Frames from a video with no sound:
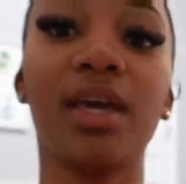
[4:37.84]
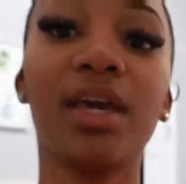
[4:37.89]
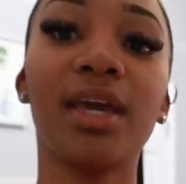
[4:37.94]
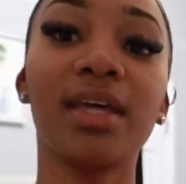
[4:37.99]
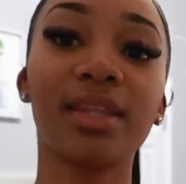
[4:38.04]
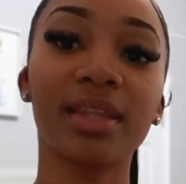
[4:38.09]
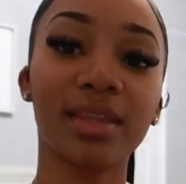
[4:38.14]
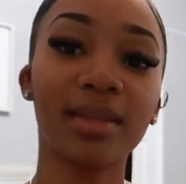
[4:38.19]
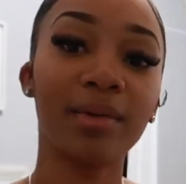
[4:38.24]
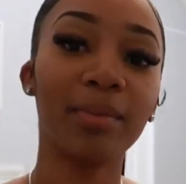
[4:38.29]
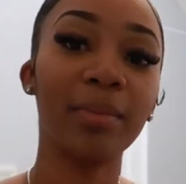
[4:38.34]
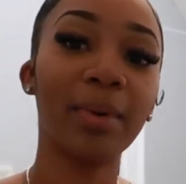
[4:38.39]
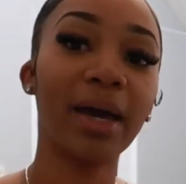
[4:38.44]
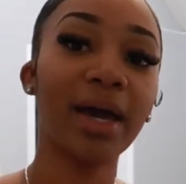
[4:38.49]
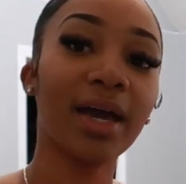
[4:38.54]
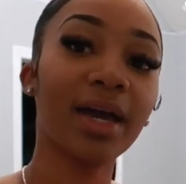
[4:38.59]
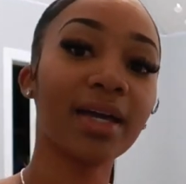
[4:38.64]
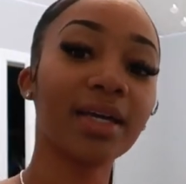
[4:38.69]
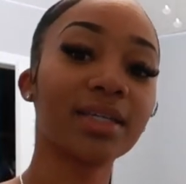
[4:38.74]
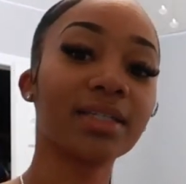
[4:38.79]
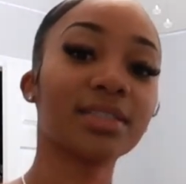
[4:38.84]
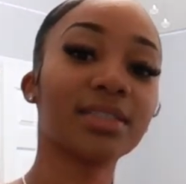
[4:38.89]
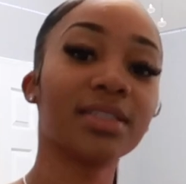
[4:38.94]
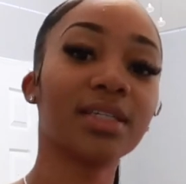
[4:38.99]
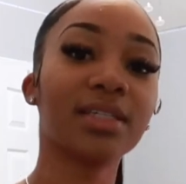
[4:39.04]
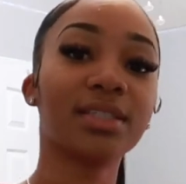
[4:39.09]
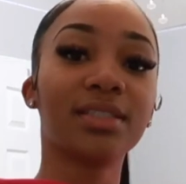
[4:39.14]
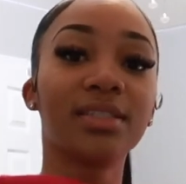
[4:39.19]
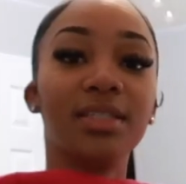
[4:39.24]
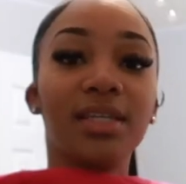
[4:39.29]
And in the back
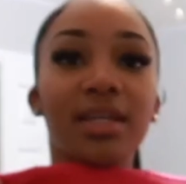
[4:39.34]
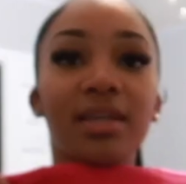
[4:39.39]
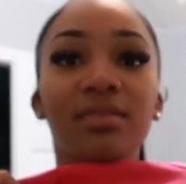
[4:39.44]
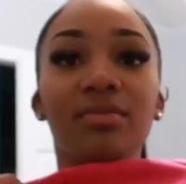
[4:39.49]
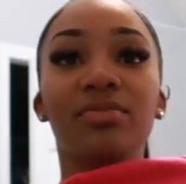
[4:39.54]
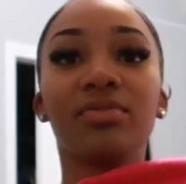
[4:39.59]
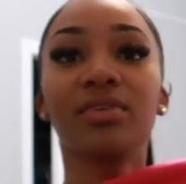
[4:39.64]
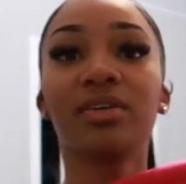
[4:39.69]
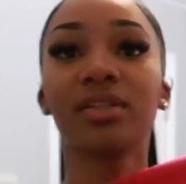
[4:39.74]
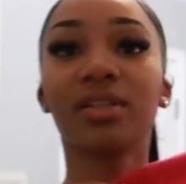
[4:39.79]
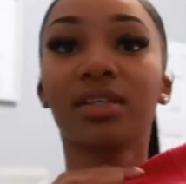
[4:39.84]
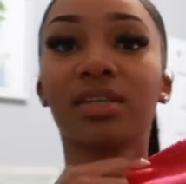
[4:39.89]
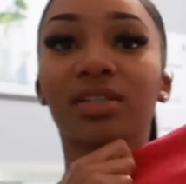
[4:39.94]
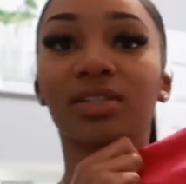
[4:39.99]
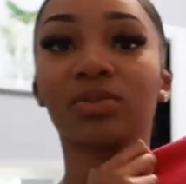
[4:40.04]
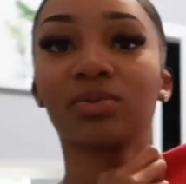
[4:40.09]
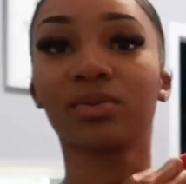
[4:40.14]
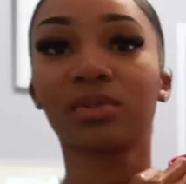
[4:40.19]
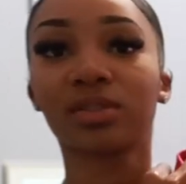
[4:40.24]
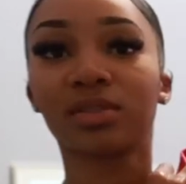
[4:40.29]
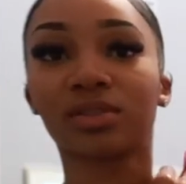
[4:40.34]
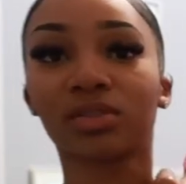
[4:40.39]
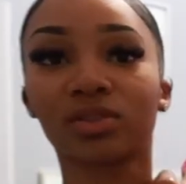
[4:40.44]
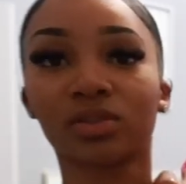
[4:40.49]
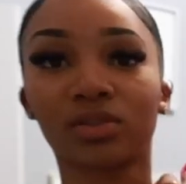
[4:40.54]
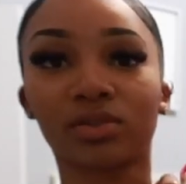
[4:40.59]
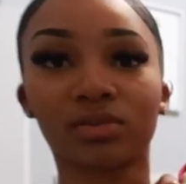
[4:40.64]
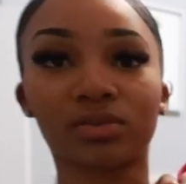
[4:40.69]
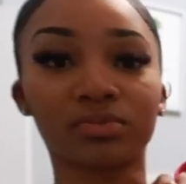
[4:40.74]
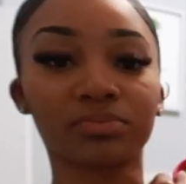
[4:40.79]
says dead feelings with the
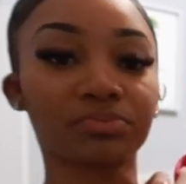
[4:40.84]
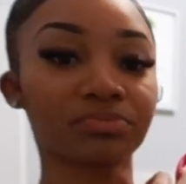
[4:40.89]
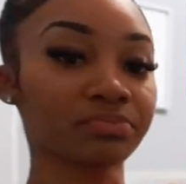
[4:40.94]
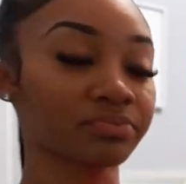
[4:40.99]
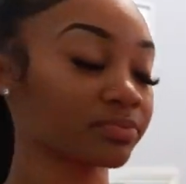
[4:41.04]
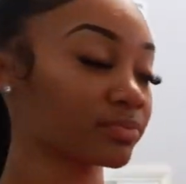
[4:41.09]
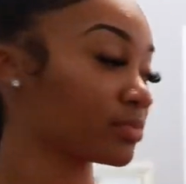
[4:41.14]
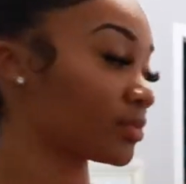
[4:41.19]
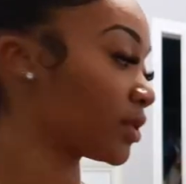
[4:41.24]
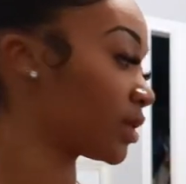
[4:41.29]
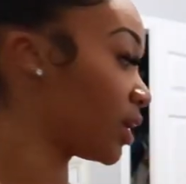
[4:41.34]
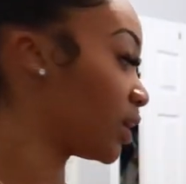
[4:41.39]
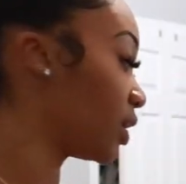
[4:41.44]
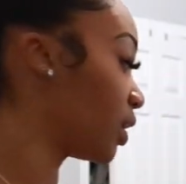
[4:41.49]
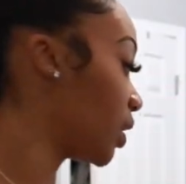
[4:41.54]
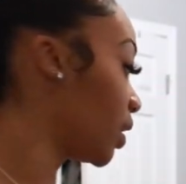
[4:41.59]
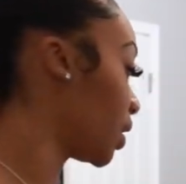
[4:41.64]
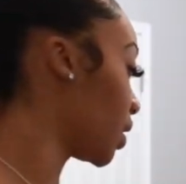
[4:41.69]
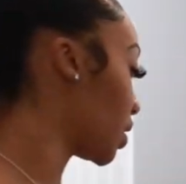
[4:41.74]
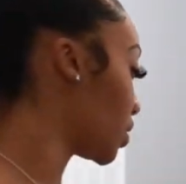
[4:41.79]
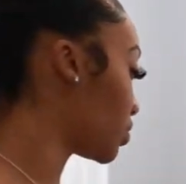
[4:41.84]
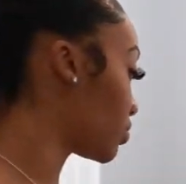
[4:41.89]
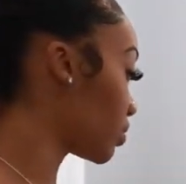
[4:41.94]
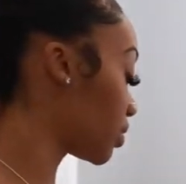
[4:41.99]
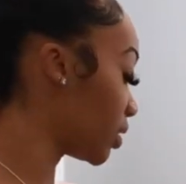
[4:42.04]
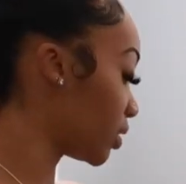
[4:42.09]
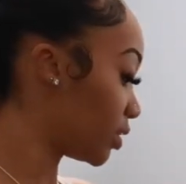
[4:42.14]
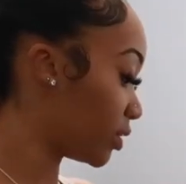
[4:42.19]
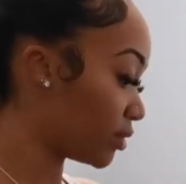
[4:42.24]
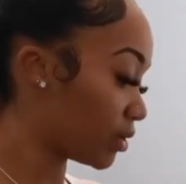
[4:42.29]
skull. It's
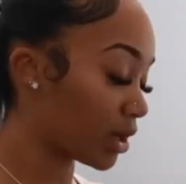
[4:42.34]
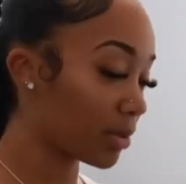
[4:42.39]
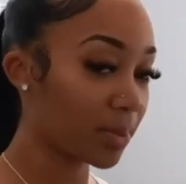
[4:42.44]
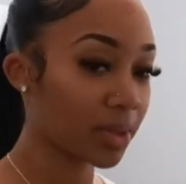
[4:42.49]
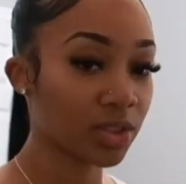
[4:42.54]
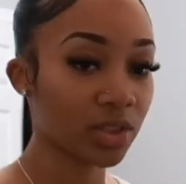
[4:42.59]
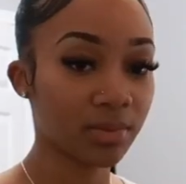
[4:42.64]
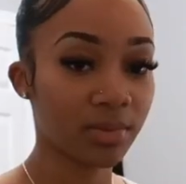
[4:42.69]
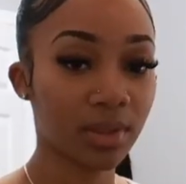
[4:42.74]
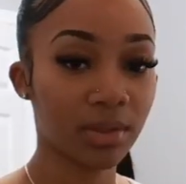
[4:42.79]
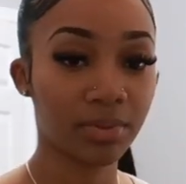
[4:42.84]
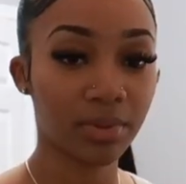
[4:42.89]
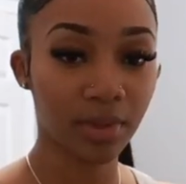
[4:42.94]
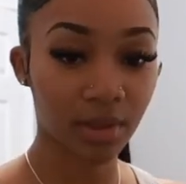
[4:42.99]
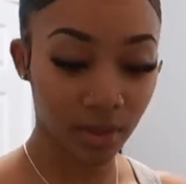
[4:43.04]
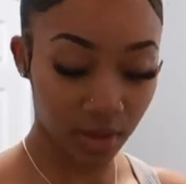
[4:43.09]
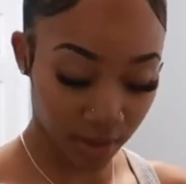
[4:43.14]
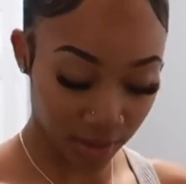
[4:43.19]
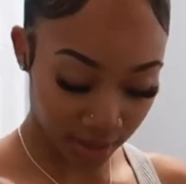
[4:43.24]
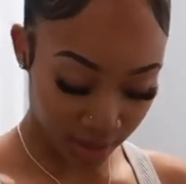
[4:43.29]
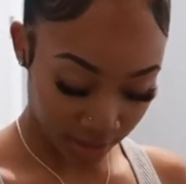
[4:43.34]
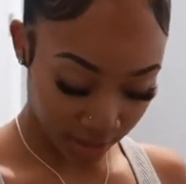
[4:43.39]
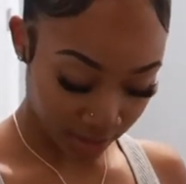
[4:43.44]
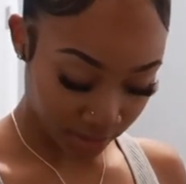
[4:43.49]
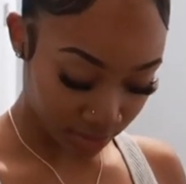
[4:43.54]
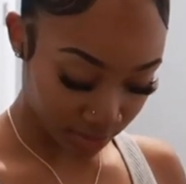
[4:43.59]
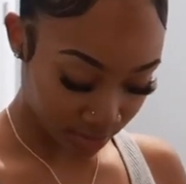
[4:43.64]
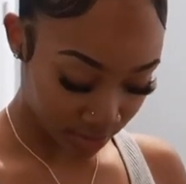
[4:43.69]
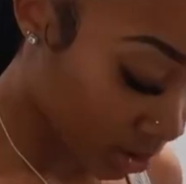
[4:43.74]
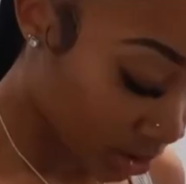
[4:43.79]
really cute. I'm actually about to put it on
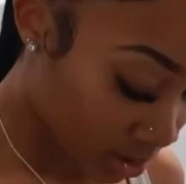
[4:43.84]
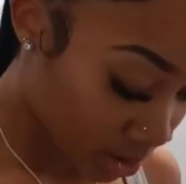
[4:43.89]
now.